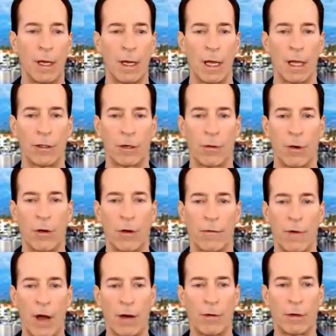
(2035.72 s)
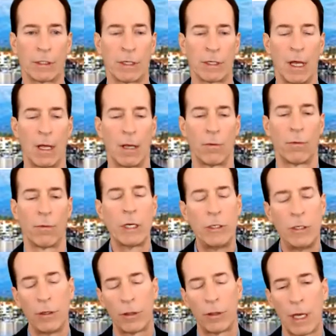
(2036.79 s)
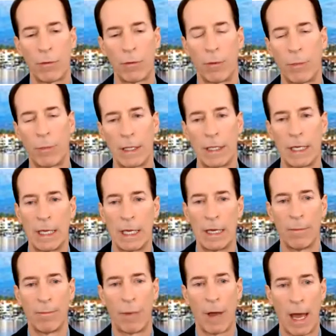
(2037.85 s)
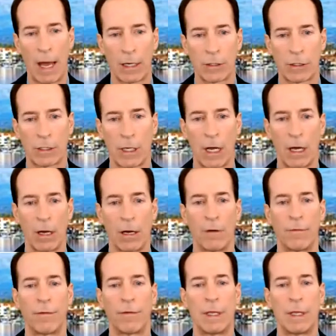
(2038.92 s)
and the coronavirus. What do you think will be the impacts of